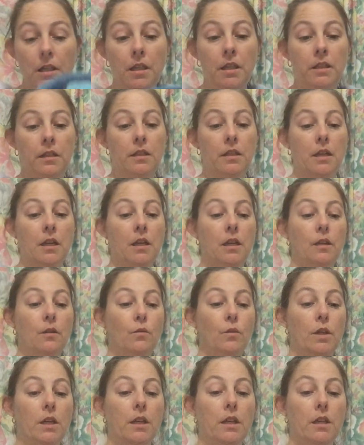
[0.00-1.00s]
in the
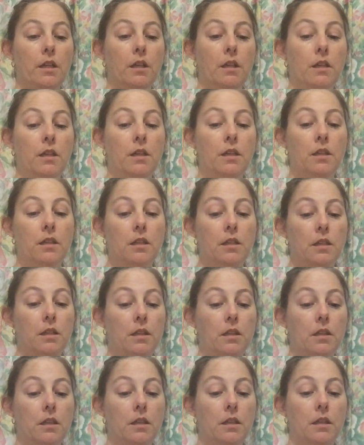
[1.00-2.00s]
colourway
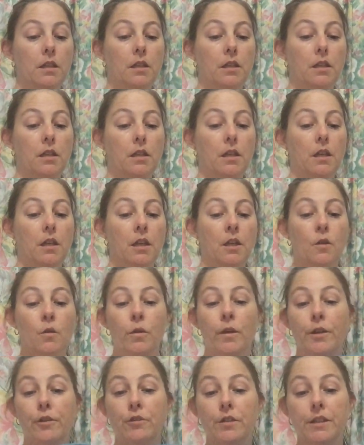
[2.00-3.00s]

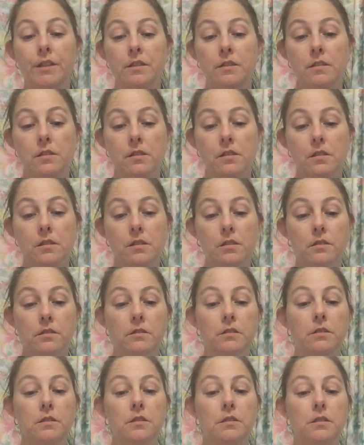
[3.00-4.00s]
Aquarius,
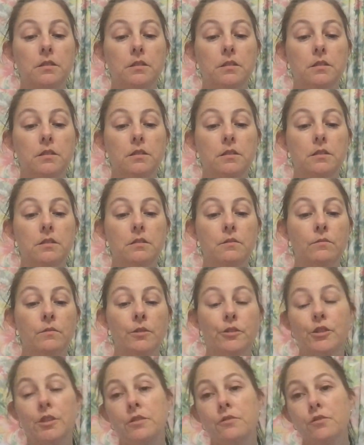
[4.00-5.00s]

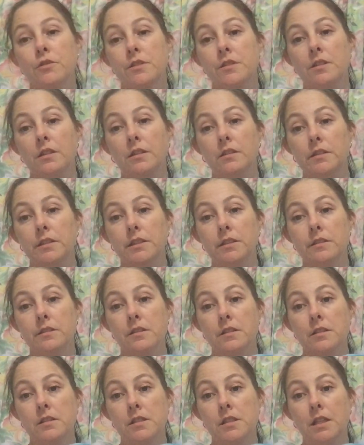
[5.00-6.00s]
which interestingly
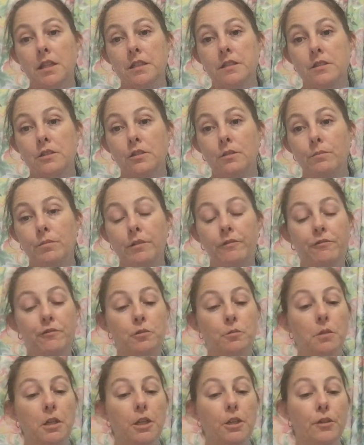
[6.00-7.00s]
is the star sign
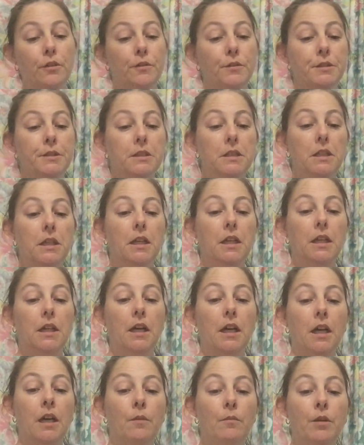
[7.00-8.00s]
before my own.
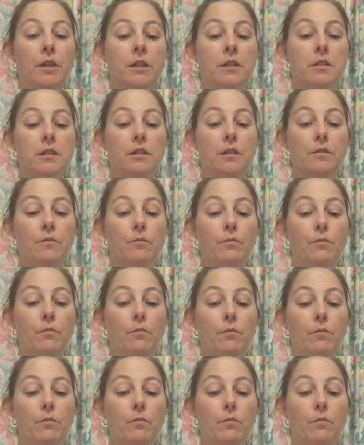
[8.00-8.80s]
It's a